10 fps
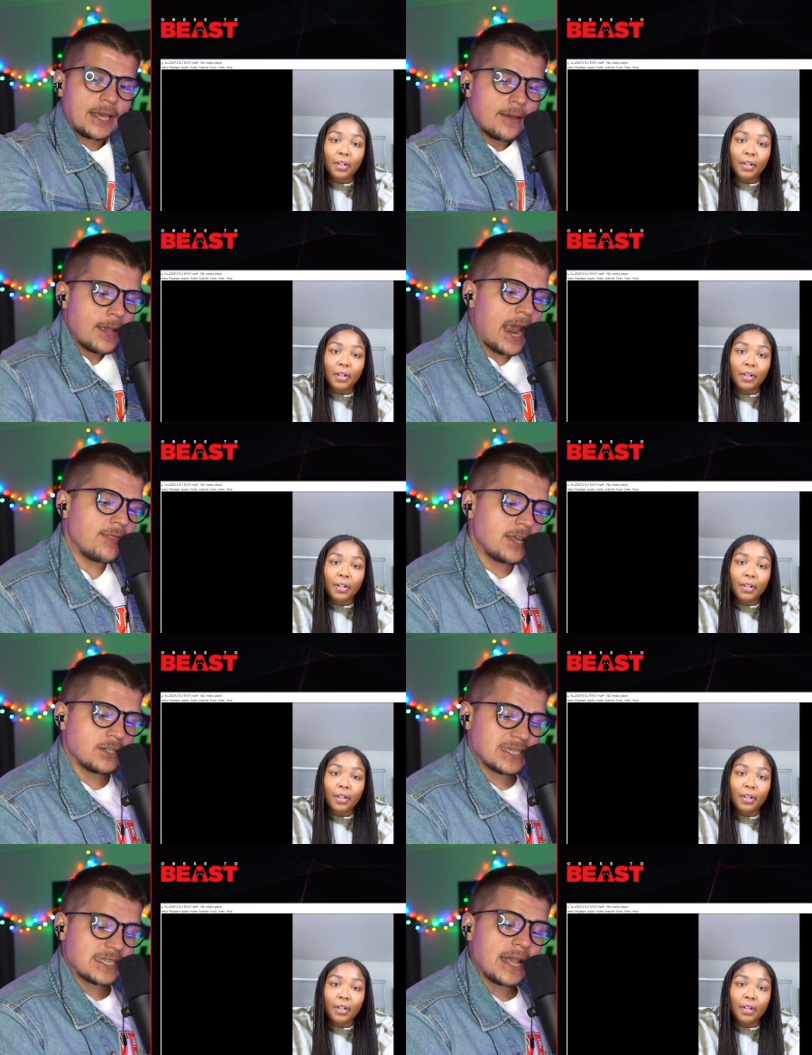Speaker 1: like
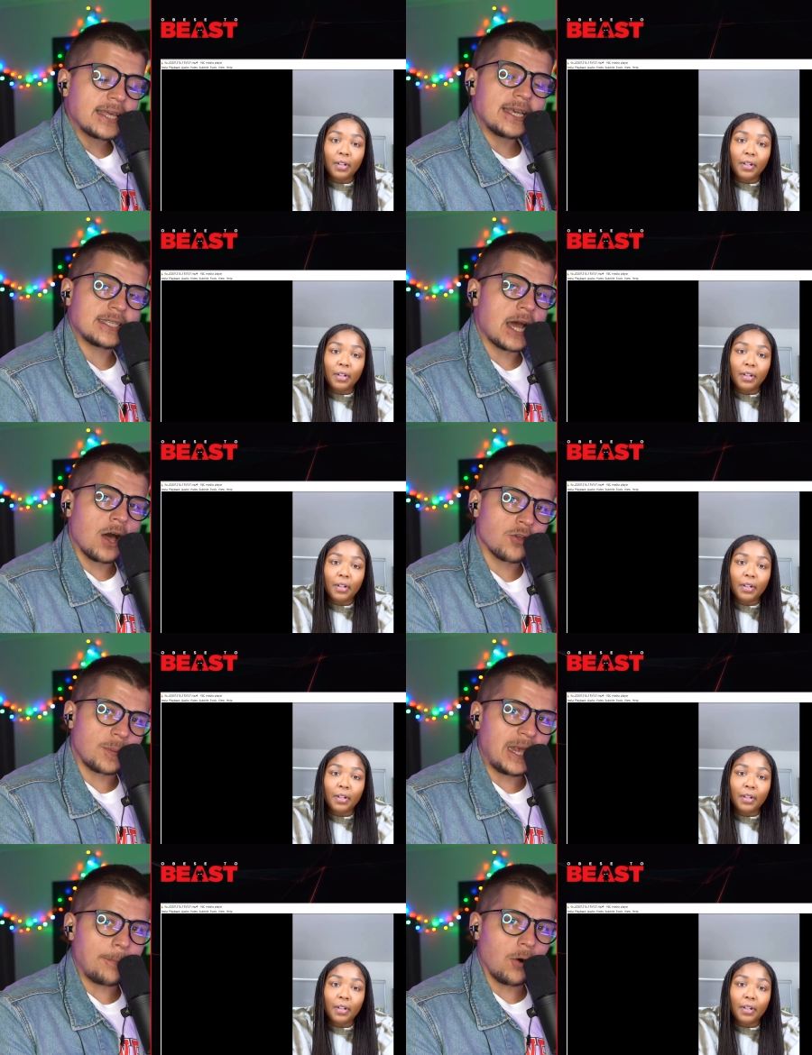and then selling it
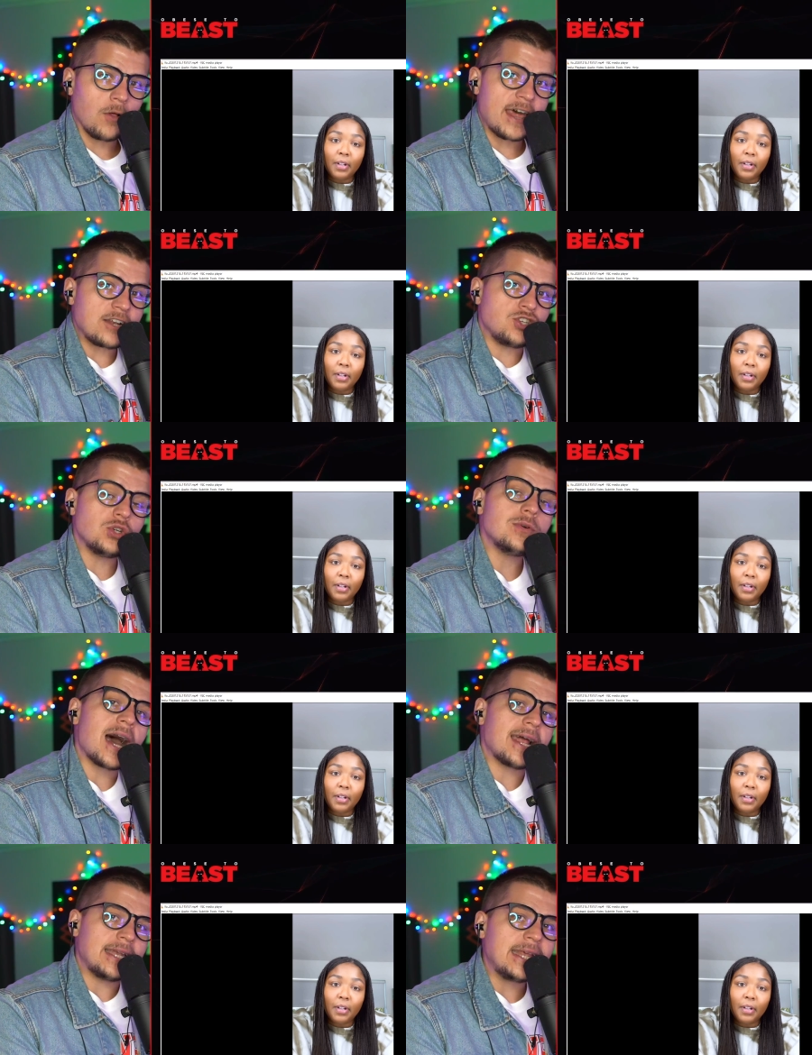to other people
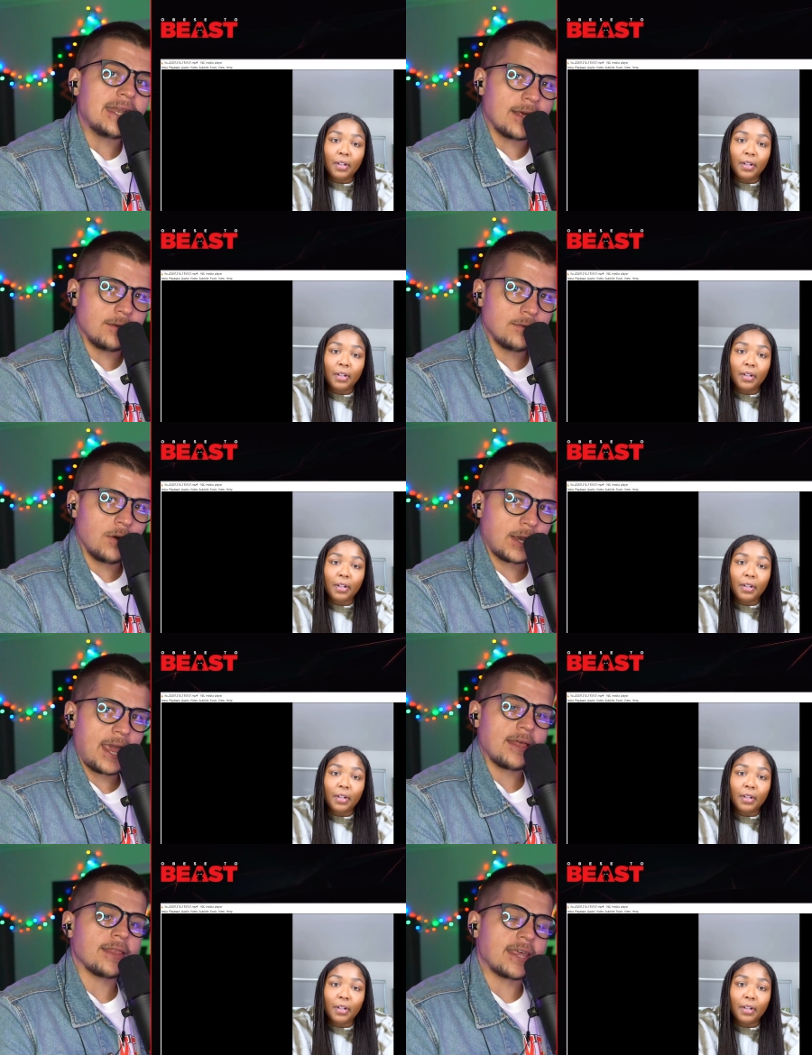that do not need it.
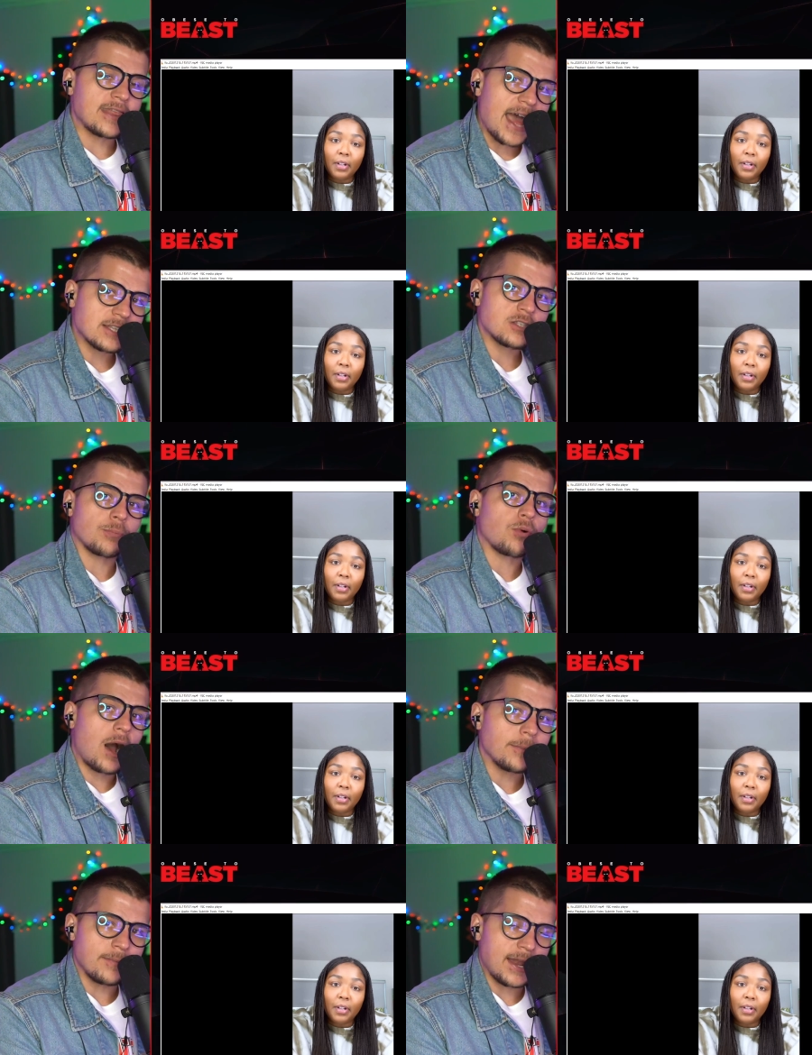Okay, like
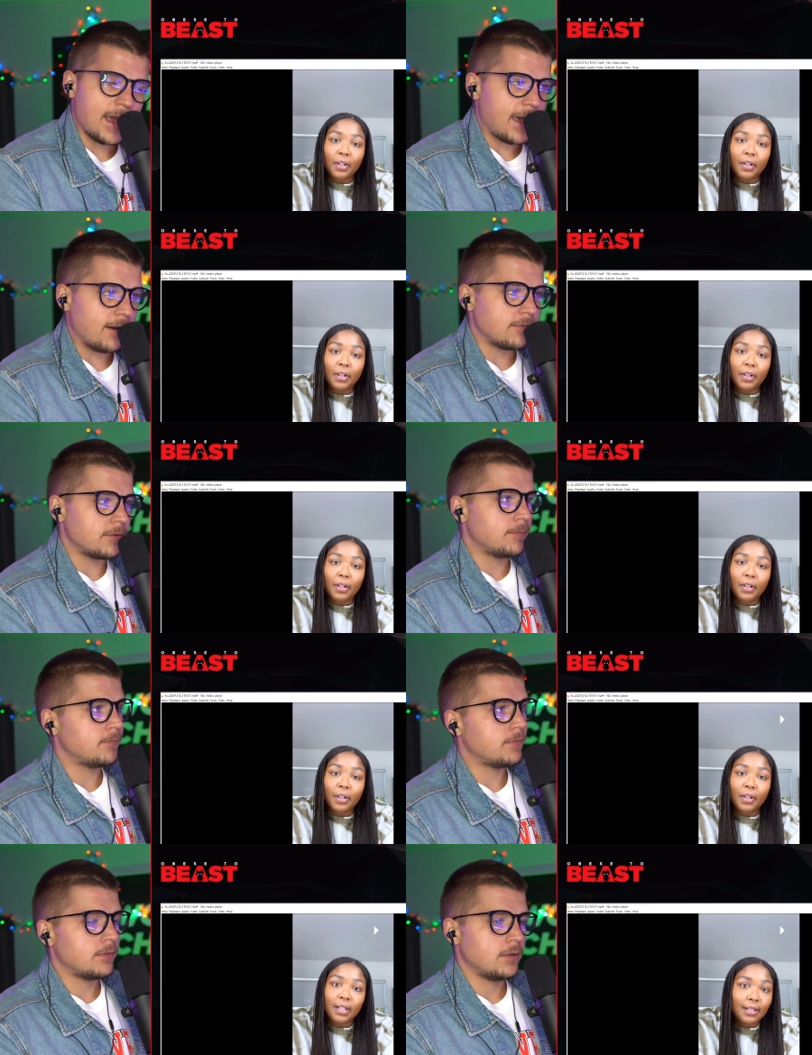that's the problem that I
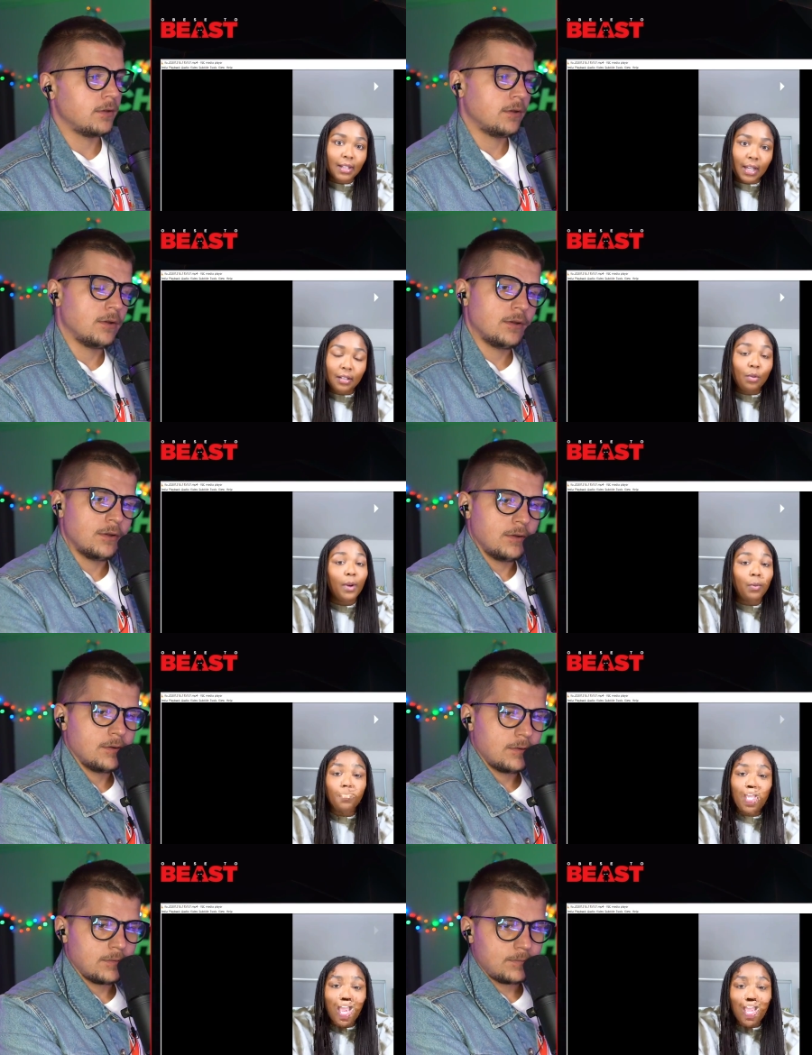have.
Speaker 2: Fucking skin, the
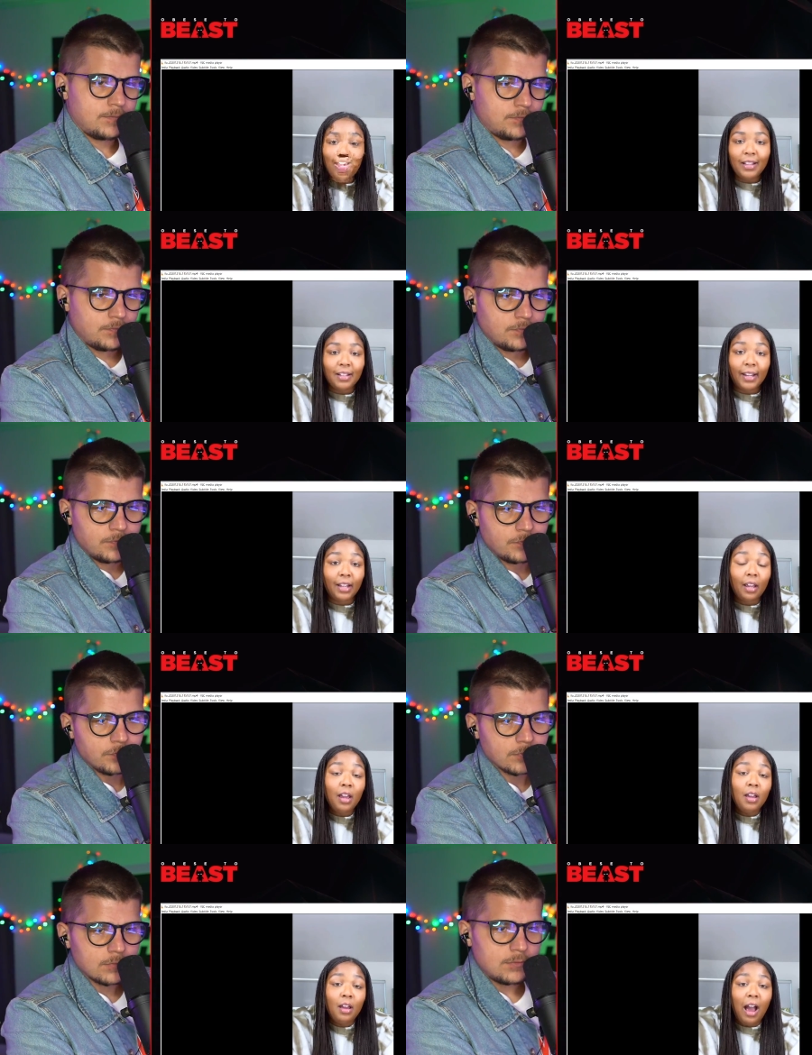whites of my eyes,
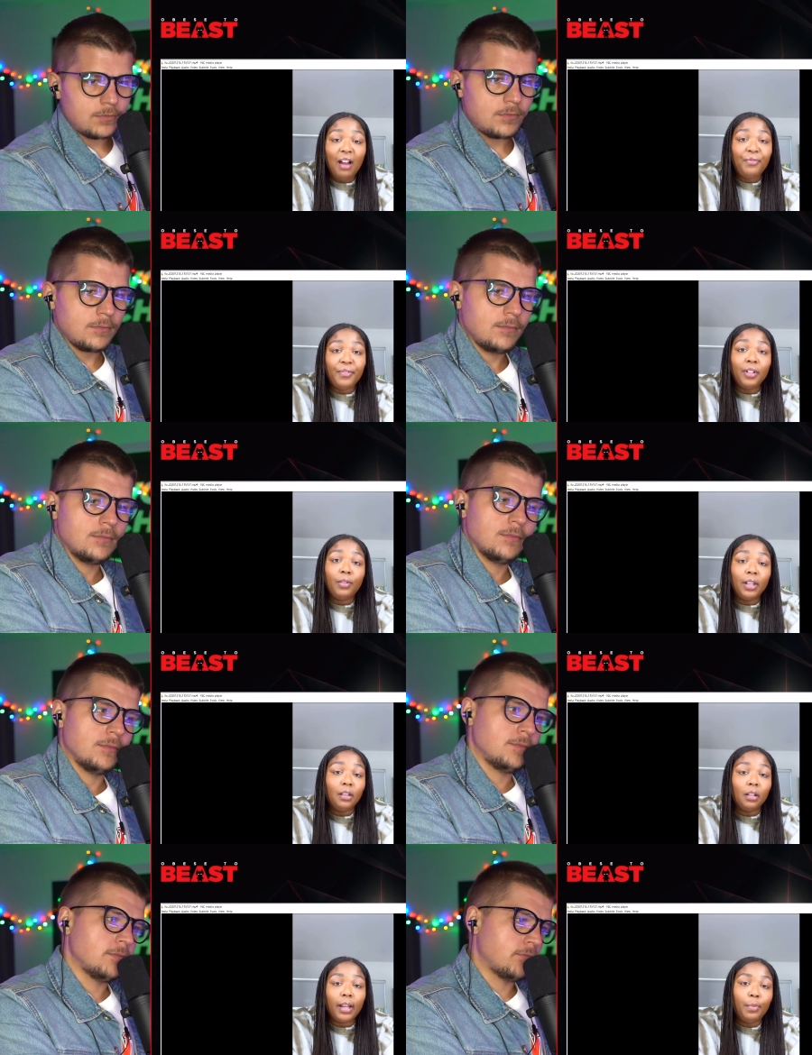like I feel
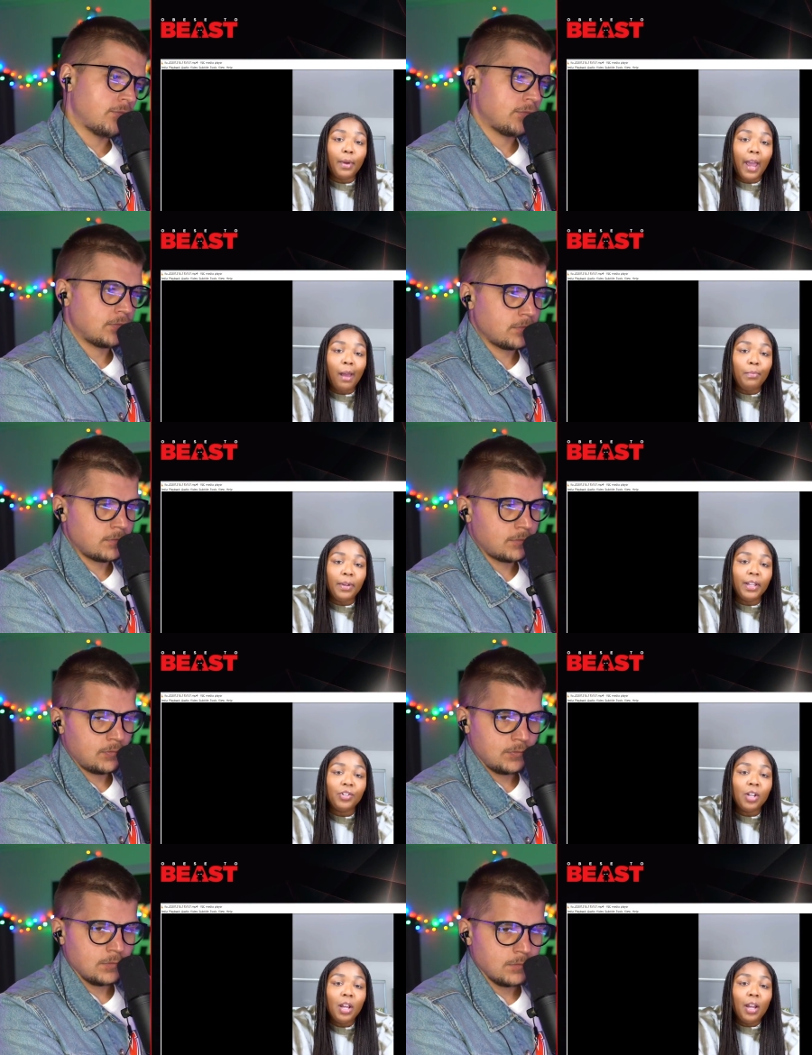and look like a bad bitch.